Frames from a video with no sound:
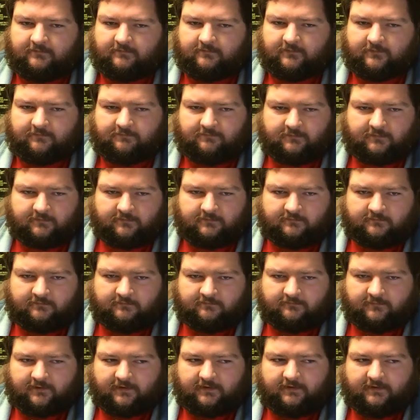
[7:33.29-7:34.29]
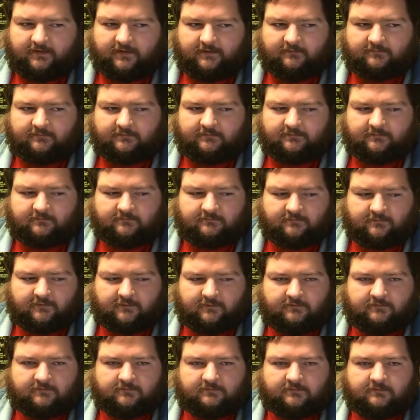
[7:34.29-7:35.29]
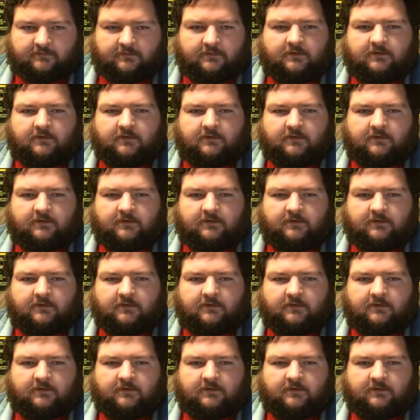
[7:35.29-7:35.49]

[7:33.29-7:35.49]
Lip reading: Krypton radiation hurts.